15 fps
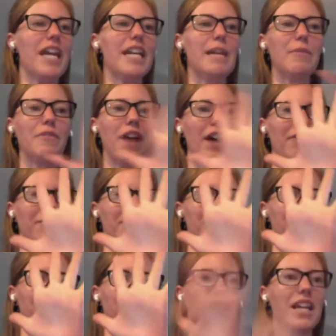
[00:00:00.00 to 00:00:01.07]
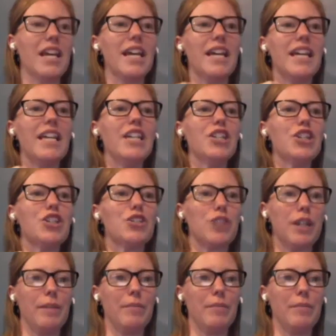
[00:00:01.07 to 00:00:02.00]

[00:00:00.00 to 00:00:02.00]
Number 5, each trip